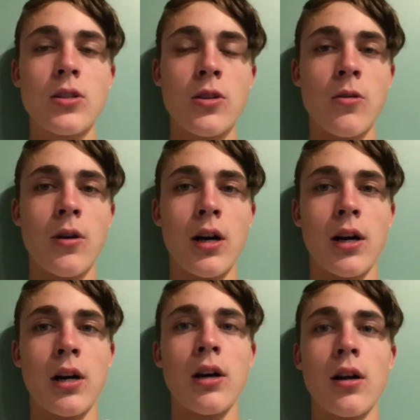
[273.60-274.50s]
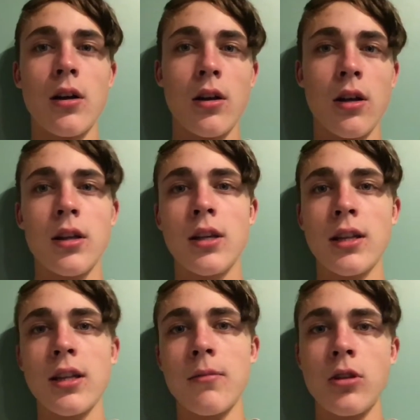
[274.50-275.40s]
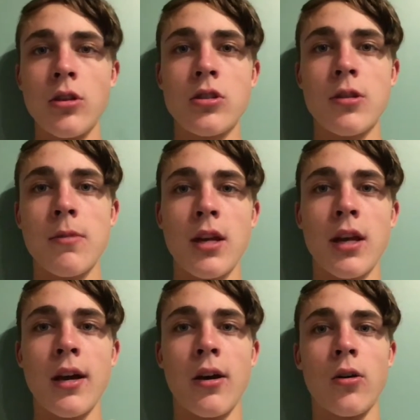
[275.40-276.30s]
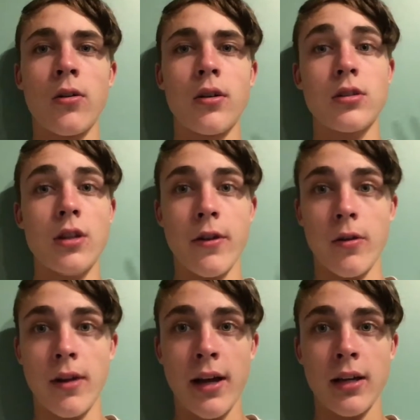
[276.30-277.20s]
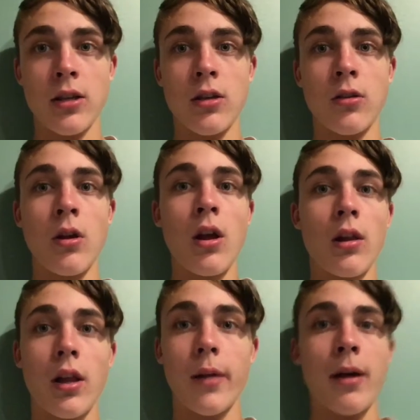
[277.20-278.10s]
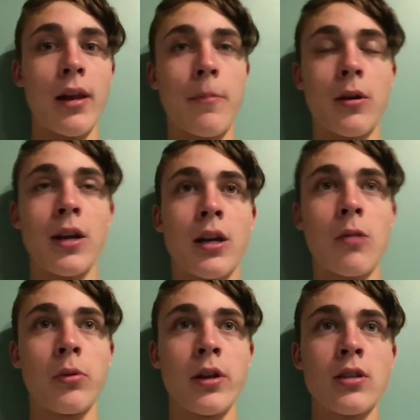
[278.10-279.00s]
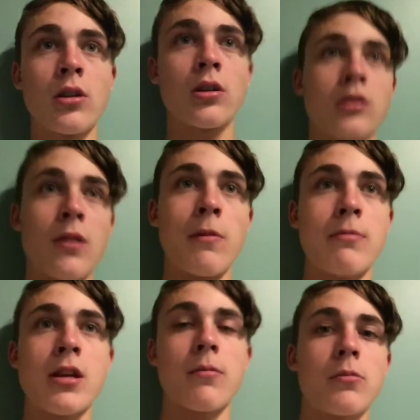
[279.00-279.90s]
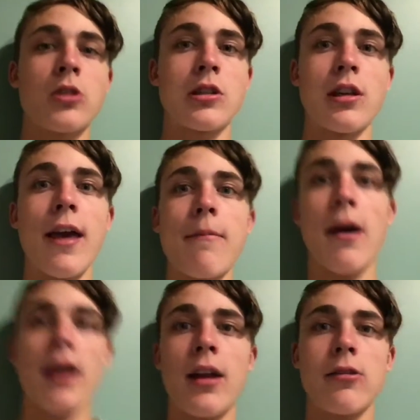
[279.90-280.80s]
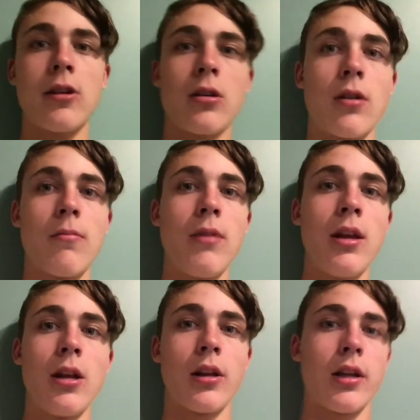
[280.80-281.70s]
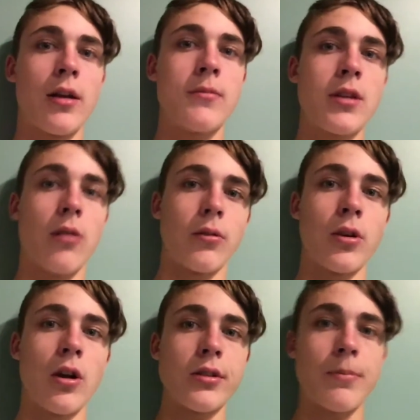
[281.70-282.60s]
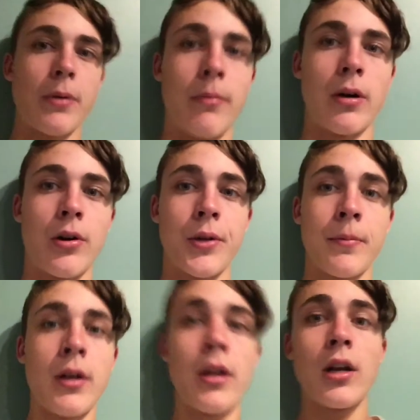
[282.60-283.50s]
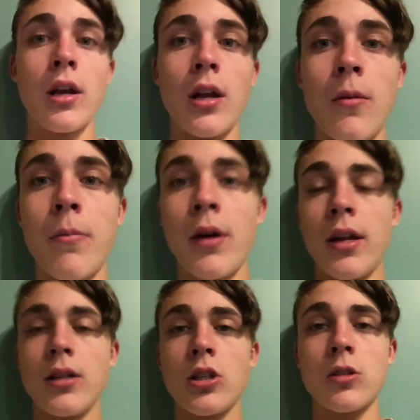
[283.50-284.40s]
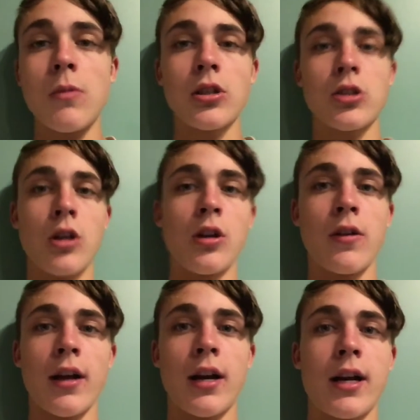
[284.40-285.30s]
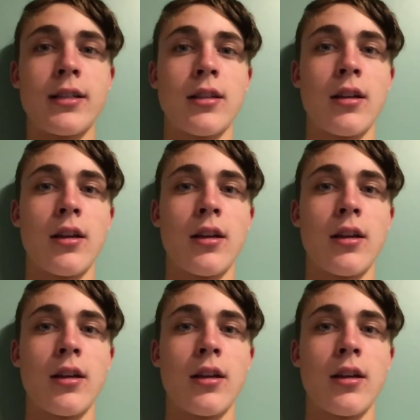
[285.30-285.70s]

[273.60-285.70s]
to get them used to being held, so they'll like you. Like my leopard gecko Blizzard, sometimes I can just lay my hand in there and immediately comes out and crawls up on my arm. But just make sure you do that, guys.